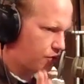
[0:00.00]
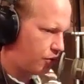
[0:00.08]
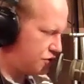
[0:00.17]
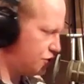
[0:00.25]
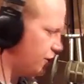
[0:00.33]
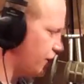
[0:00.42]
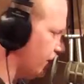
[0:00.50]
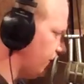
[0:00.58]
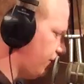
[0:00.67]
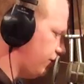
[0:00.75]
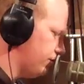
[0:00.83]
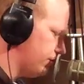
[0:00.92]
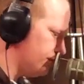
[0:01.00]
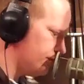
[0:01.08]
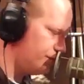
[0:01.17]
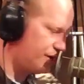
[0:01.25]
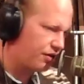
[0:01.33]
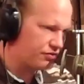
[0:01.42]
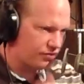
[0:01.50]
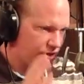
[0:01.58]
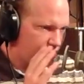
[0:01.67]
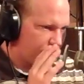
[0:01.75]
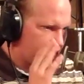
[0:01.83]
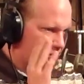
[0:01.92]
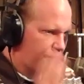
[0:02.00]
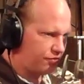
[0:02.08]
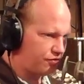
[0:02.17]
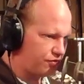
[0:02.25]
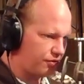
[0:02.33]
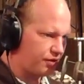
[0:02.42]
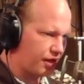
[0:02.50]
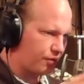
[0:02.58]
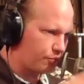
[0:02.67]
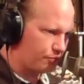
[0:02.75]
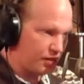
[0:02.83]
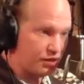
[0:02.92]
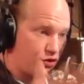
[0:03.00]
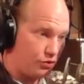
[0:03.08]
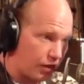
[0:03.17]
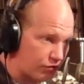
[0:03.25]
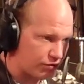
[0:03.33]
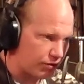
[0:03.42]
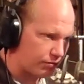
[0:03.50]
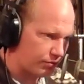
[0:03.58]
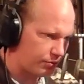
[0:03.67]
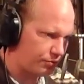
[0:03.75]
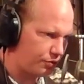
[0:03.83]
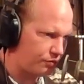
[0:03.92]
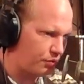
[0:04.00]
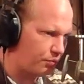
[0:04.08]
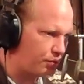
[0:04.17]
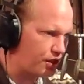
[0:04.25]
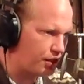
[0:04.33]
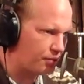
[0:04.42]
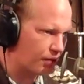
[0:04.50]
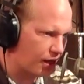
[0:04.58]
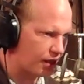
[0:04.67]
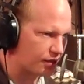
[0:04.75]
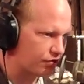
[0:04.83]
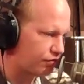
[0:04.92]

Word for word: question is because yesterday me and you actually we've been meeting behind